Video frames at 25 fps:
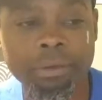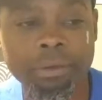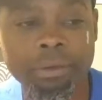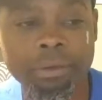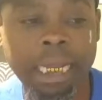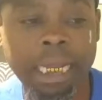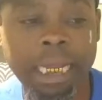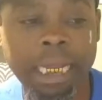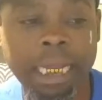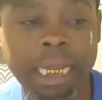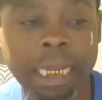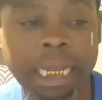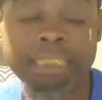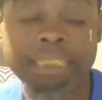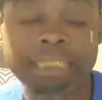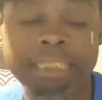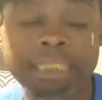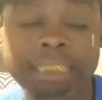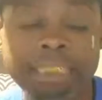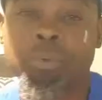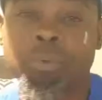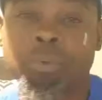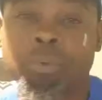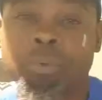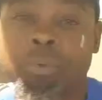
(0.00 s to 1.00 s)
I just
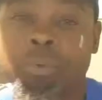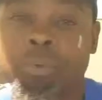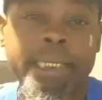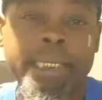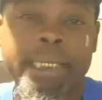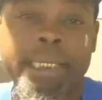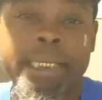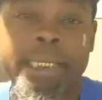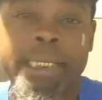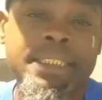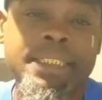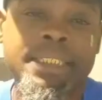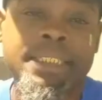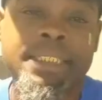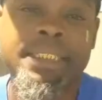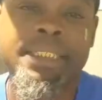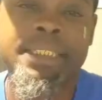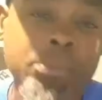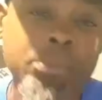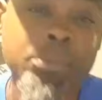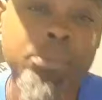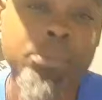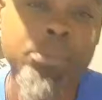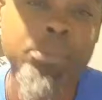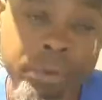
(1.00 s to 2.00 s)
want to be able to see him
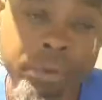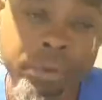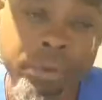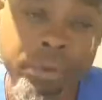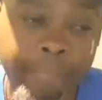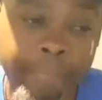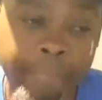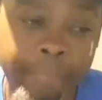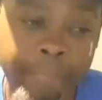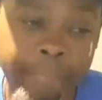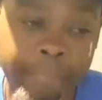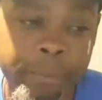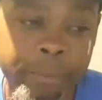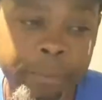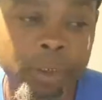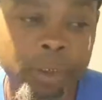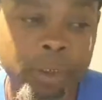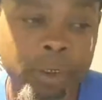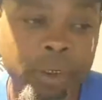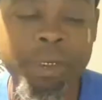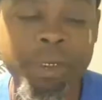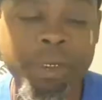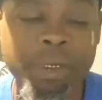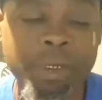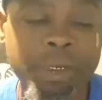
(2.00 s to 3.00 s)
more. You know, I
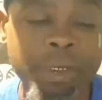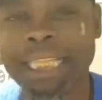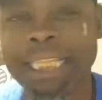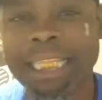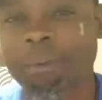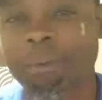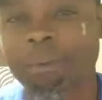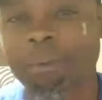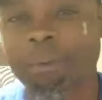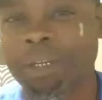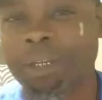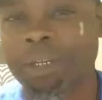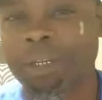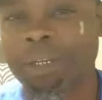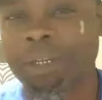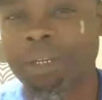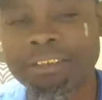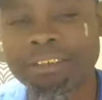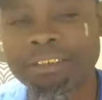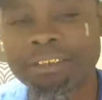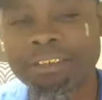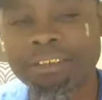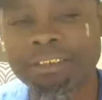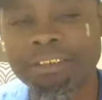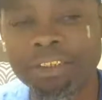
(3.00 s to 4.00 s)
want to have that
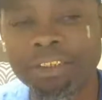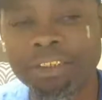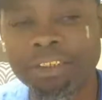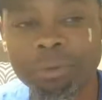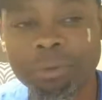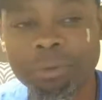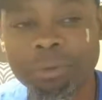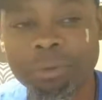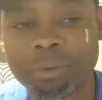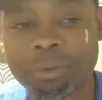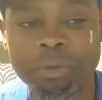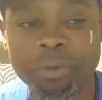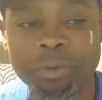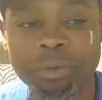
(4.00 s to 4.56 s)
relationship with him too.